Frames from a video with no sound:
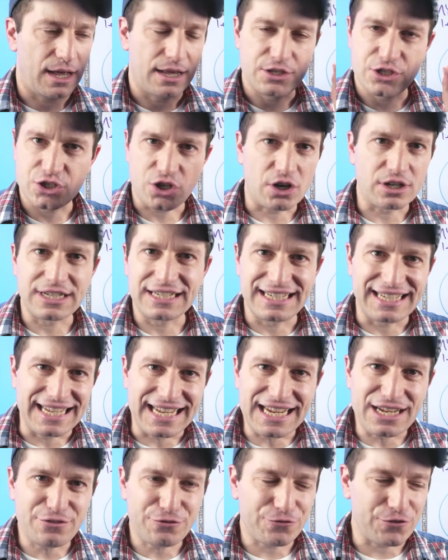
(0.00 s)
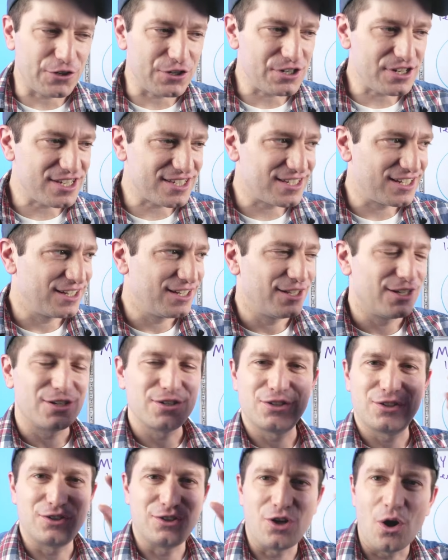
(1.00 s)
starting to eat first,
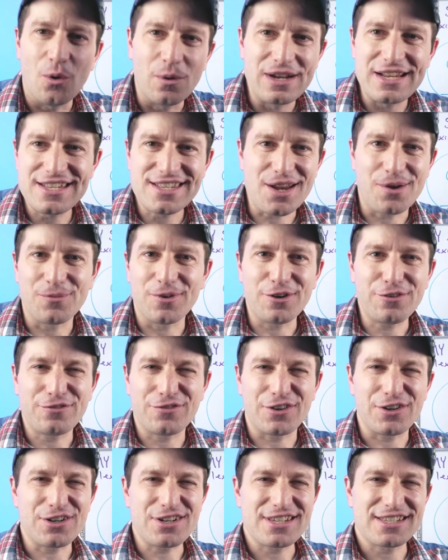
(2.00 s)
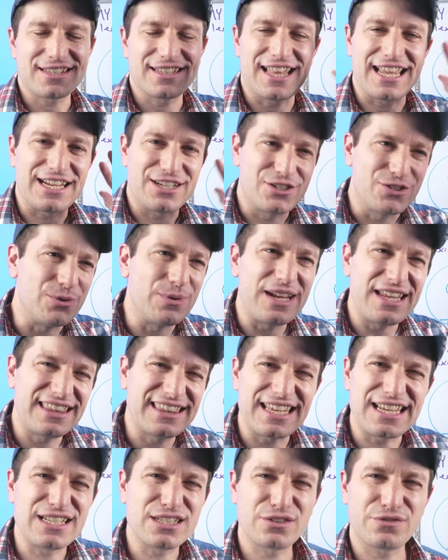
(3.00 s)
going somewhere first, like doing
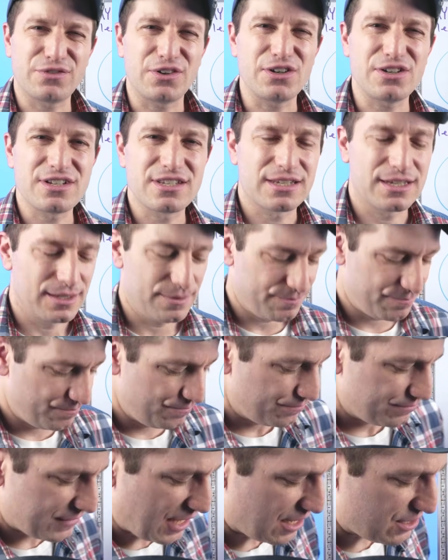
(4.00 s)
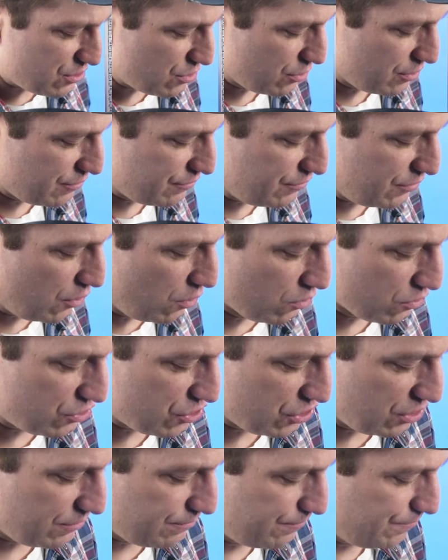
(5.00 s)
things first, that sort of
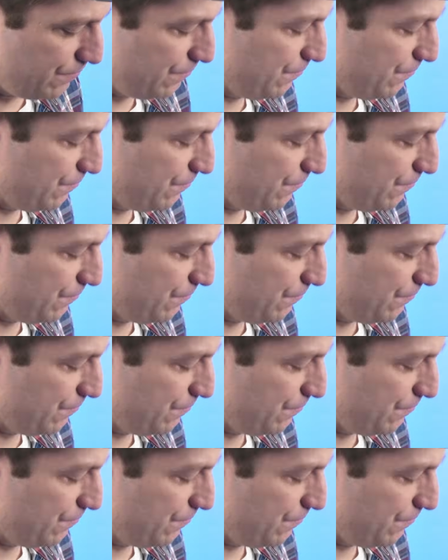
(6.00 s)
culture.